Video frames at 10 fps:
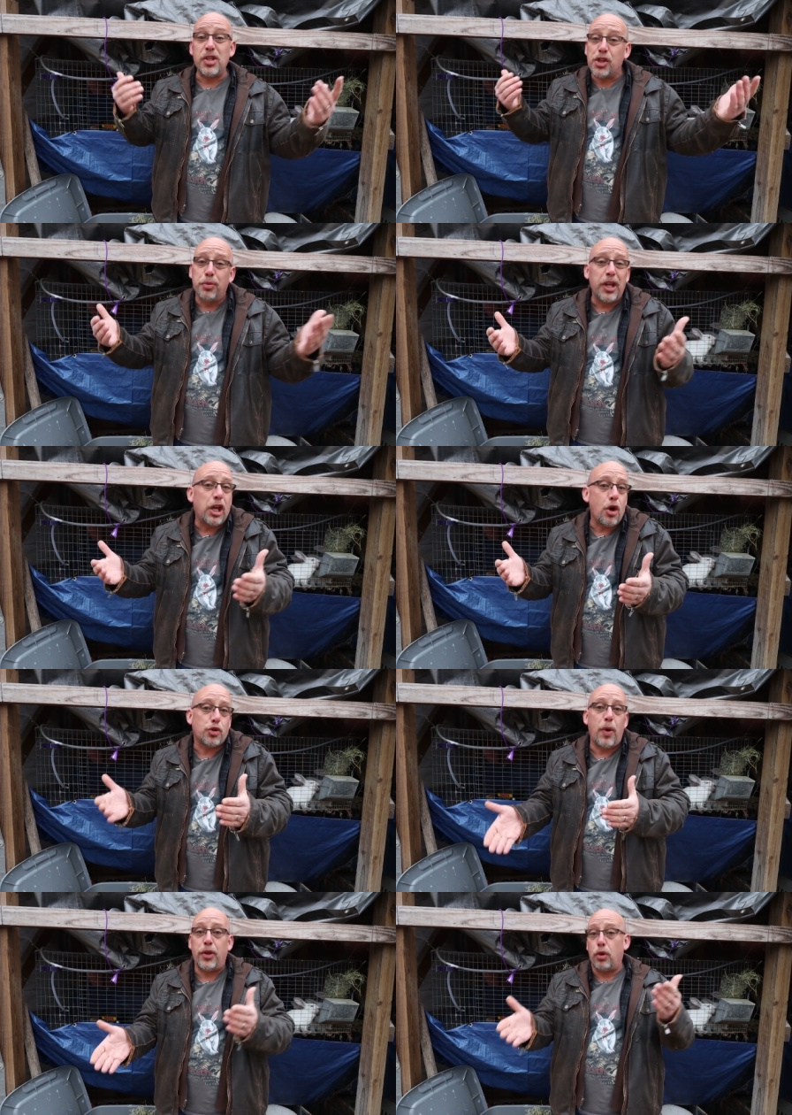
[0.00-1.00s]
And this really
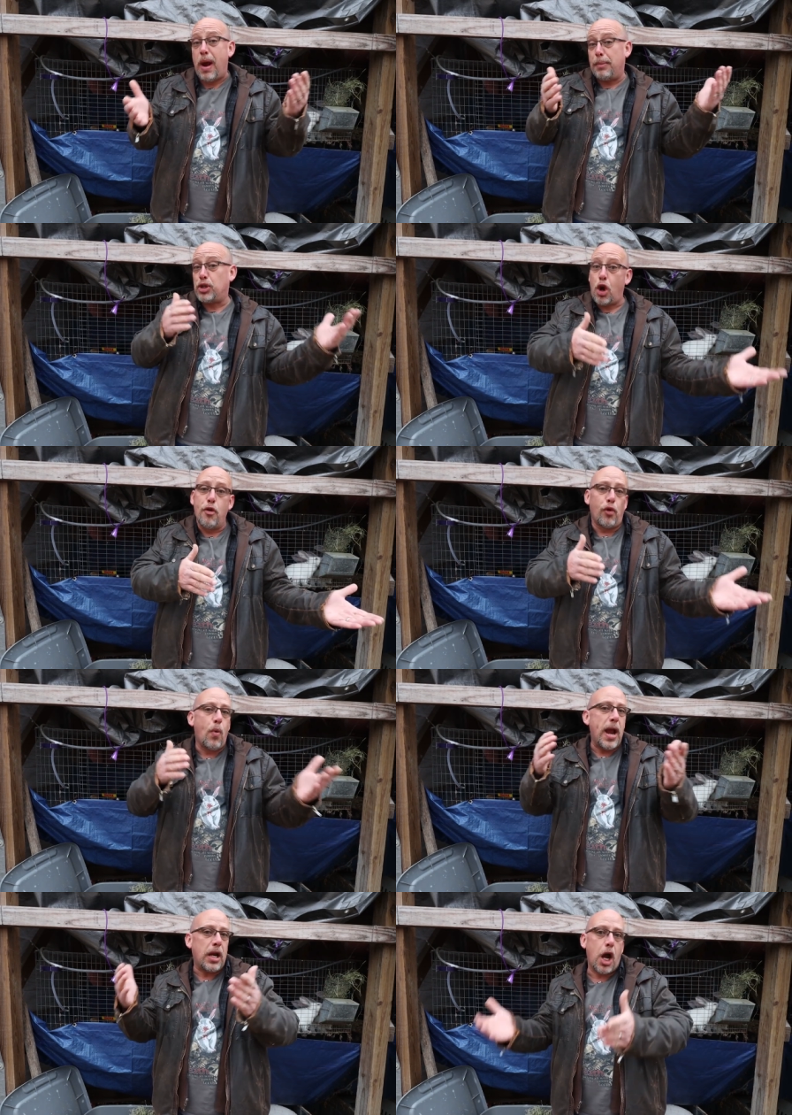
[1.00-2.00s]
goes whether your rabbit's
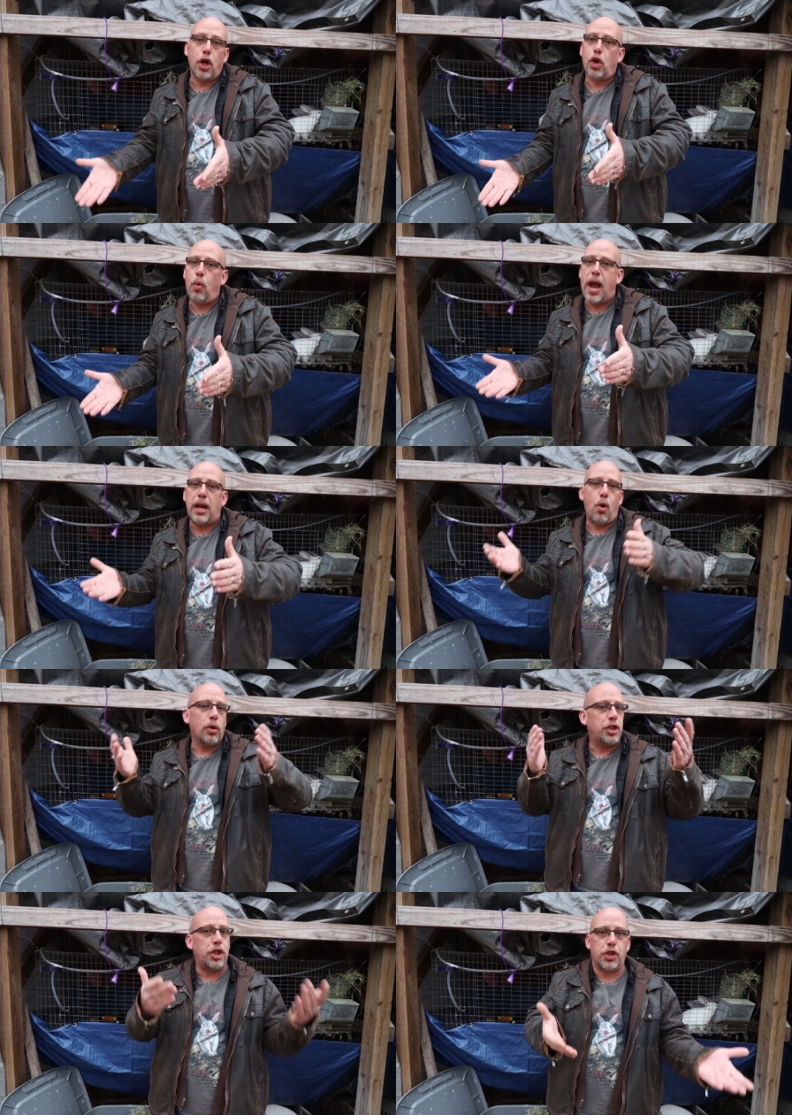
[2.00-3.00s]
overweight, underweight,
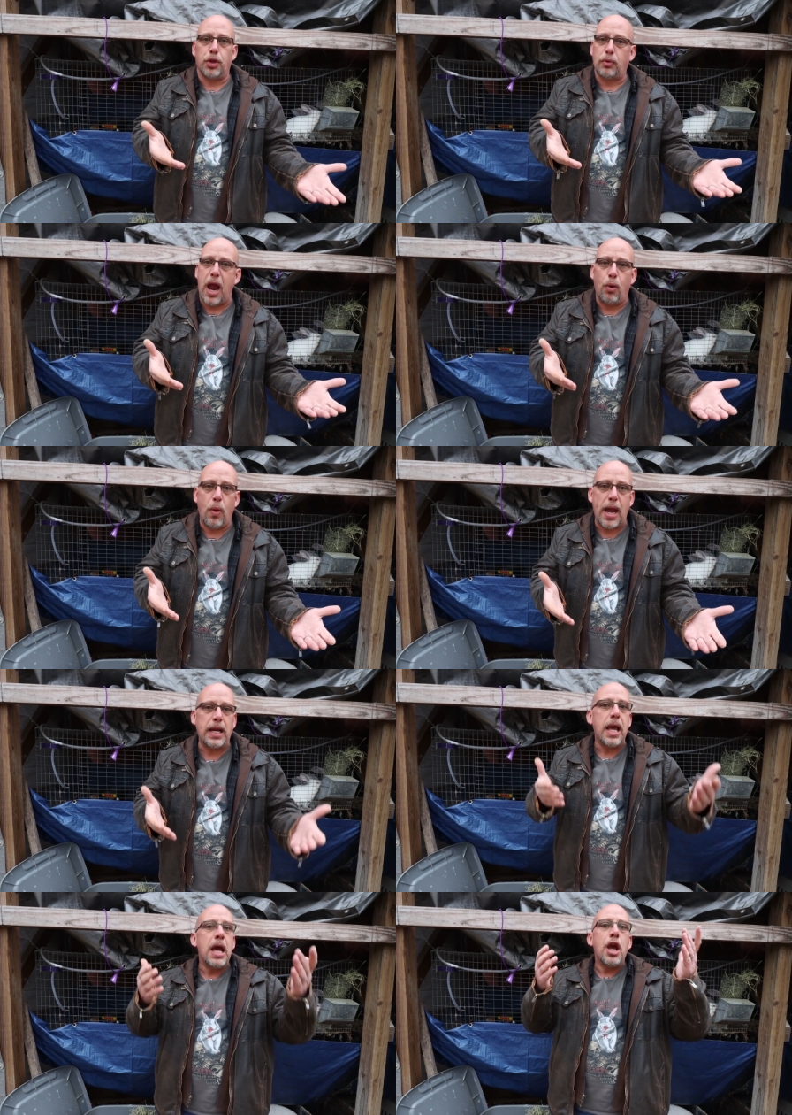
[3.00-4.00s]
or just the right weight.